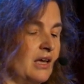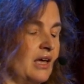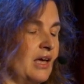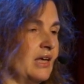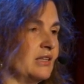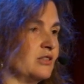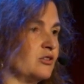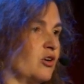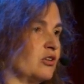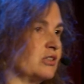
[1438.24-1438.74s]

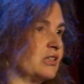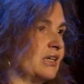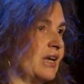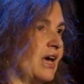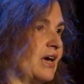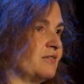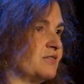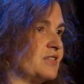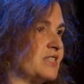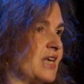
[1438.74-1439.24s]
and on the
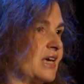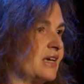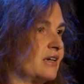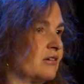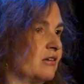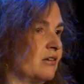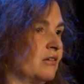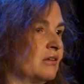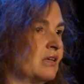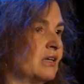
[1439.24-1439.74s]
life
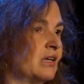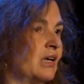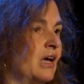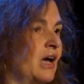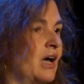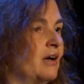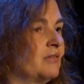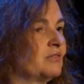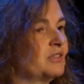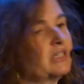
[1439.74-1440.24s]
cycle. Uh,